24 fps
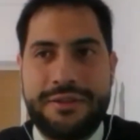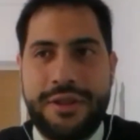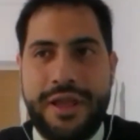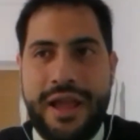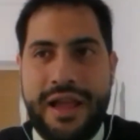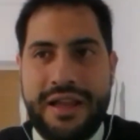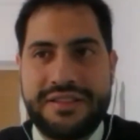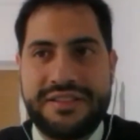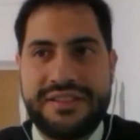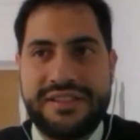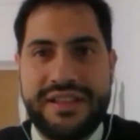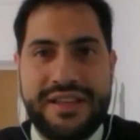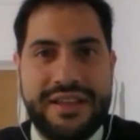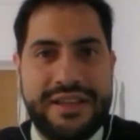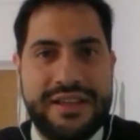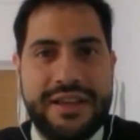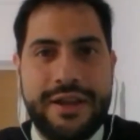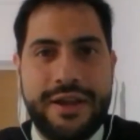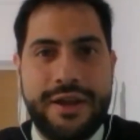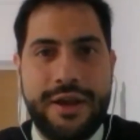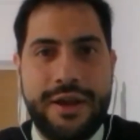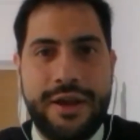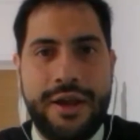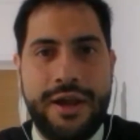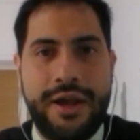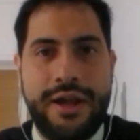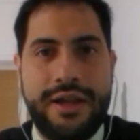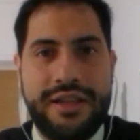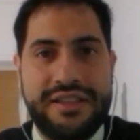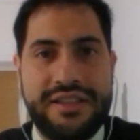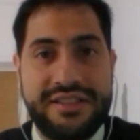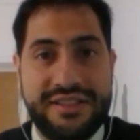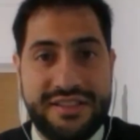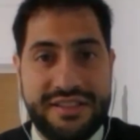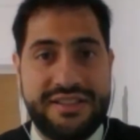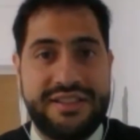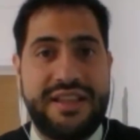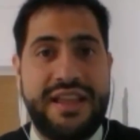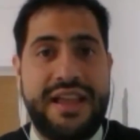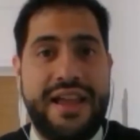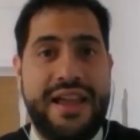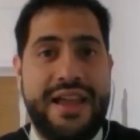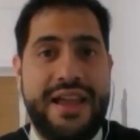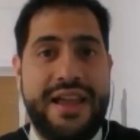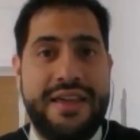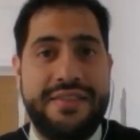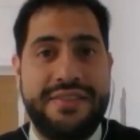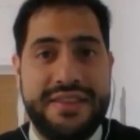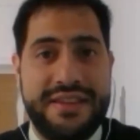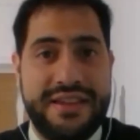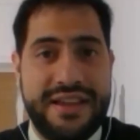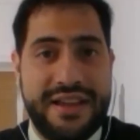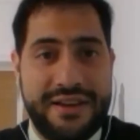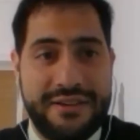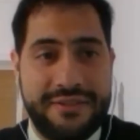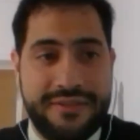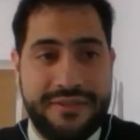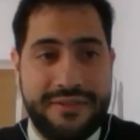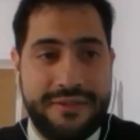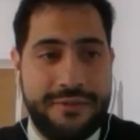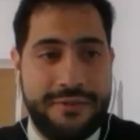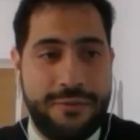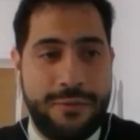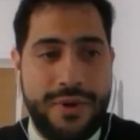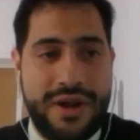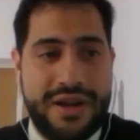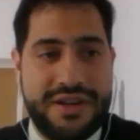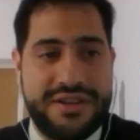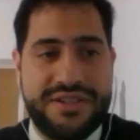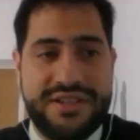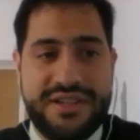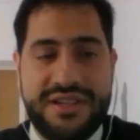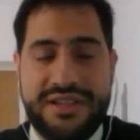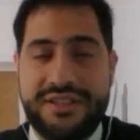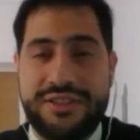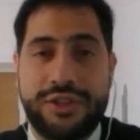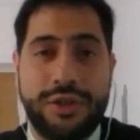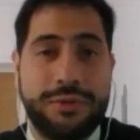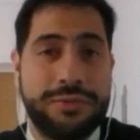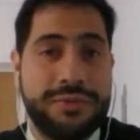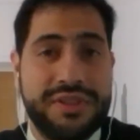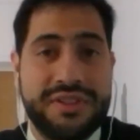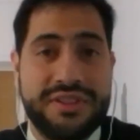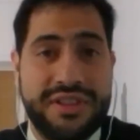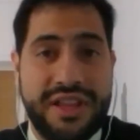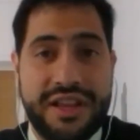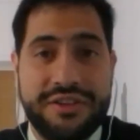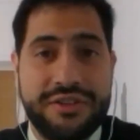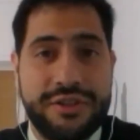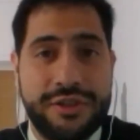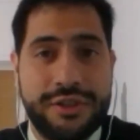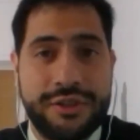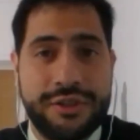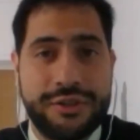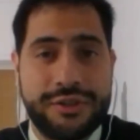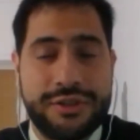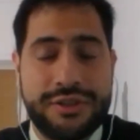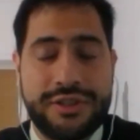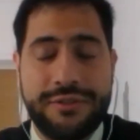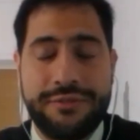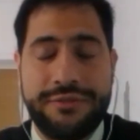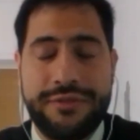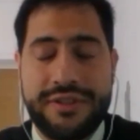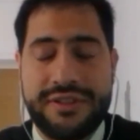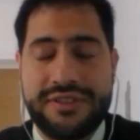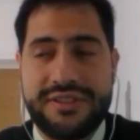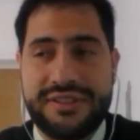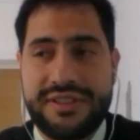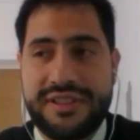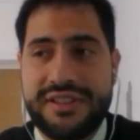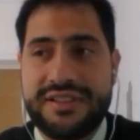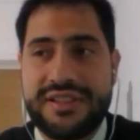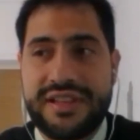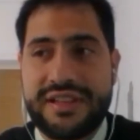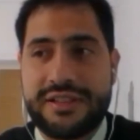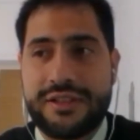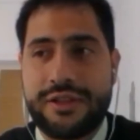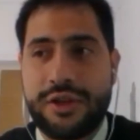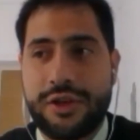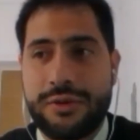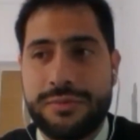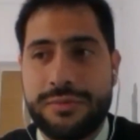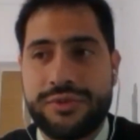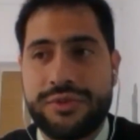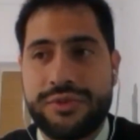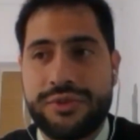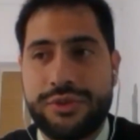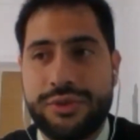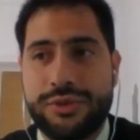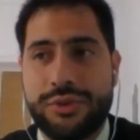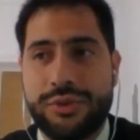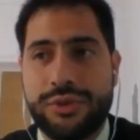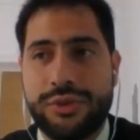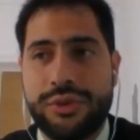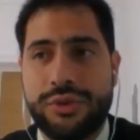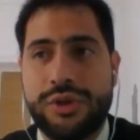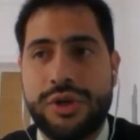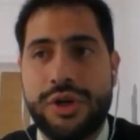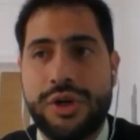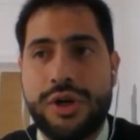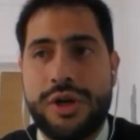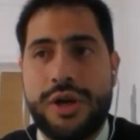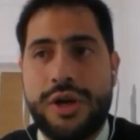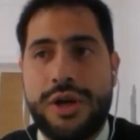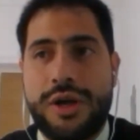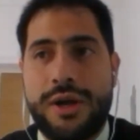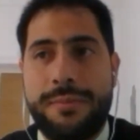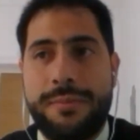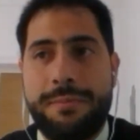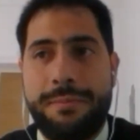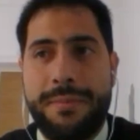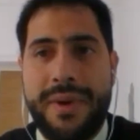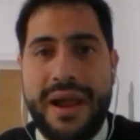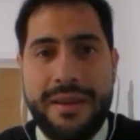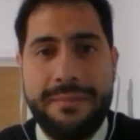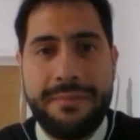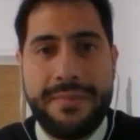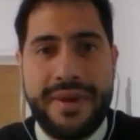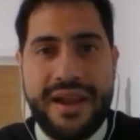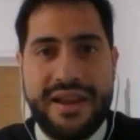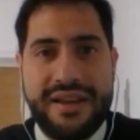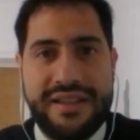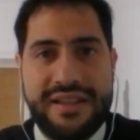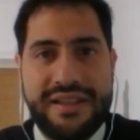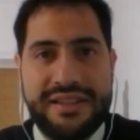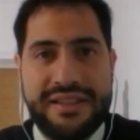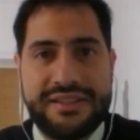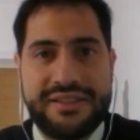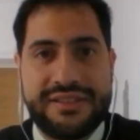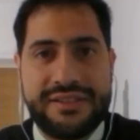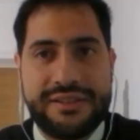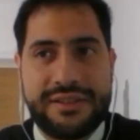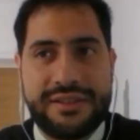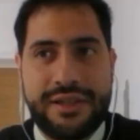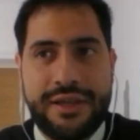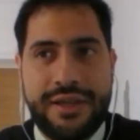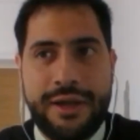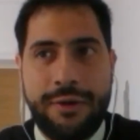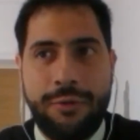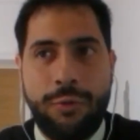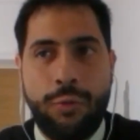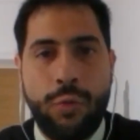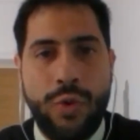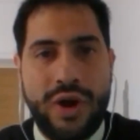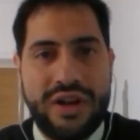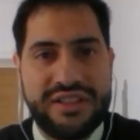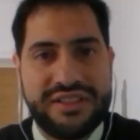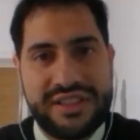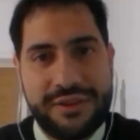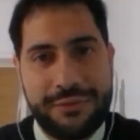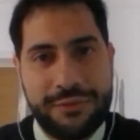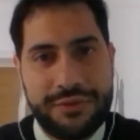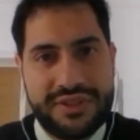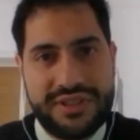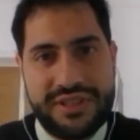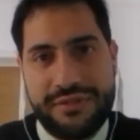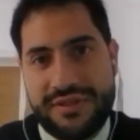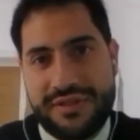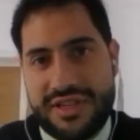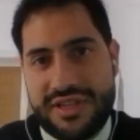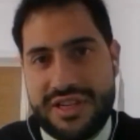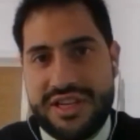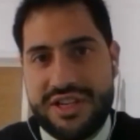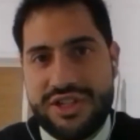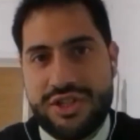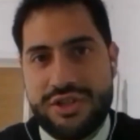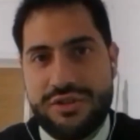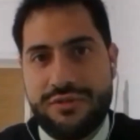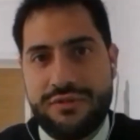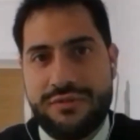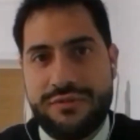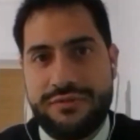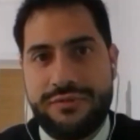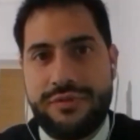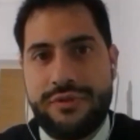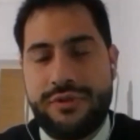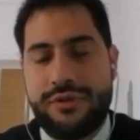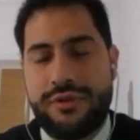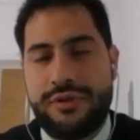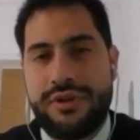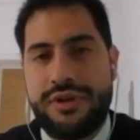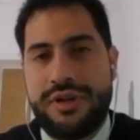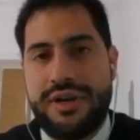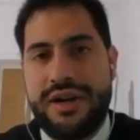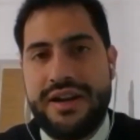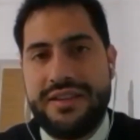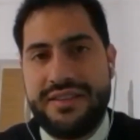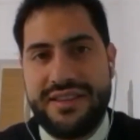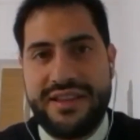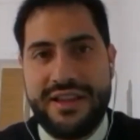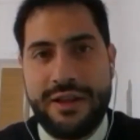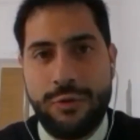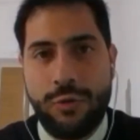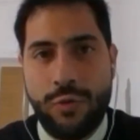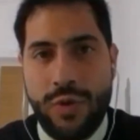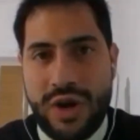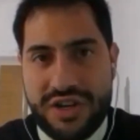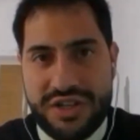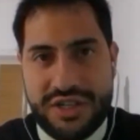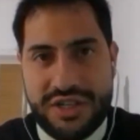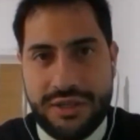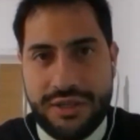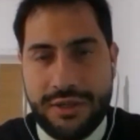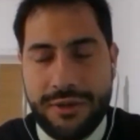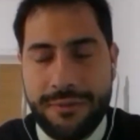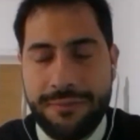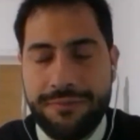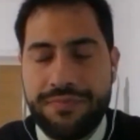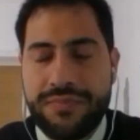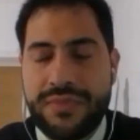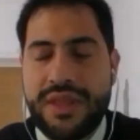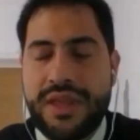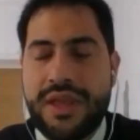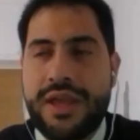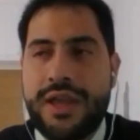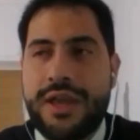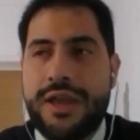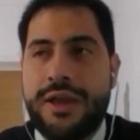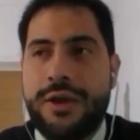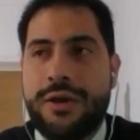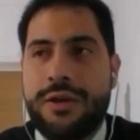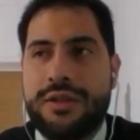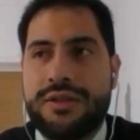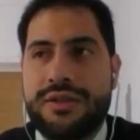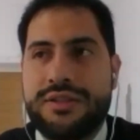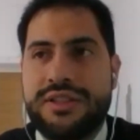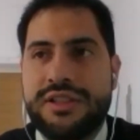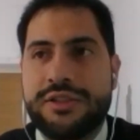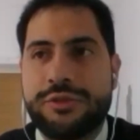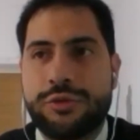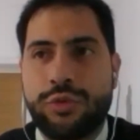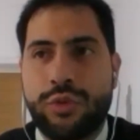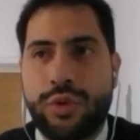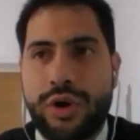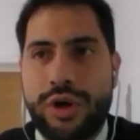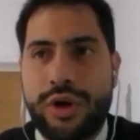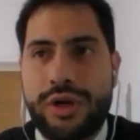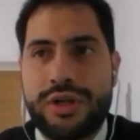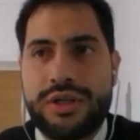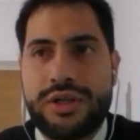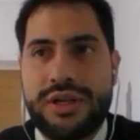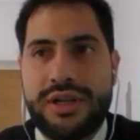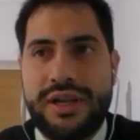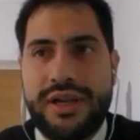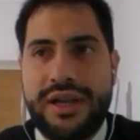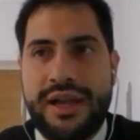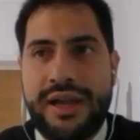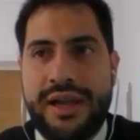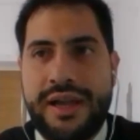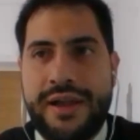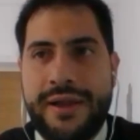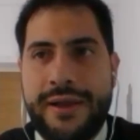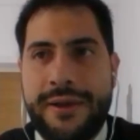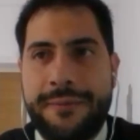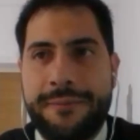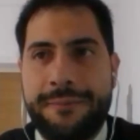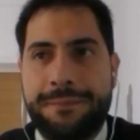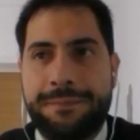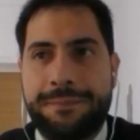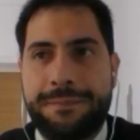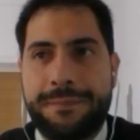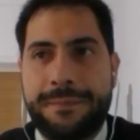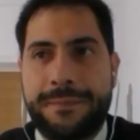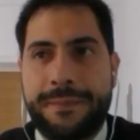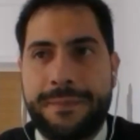asking, is ethical washing something dangerous? The first thing that comes to my mind is, what is our definition for ethical washing? This word kind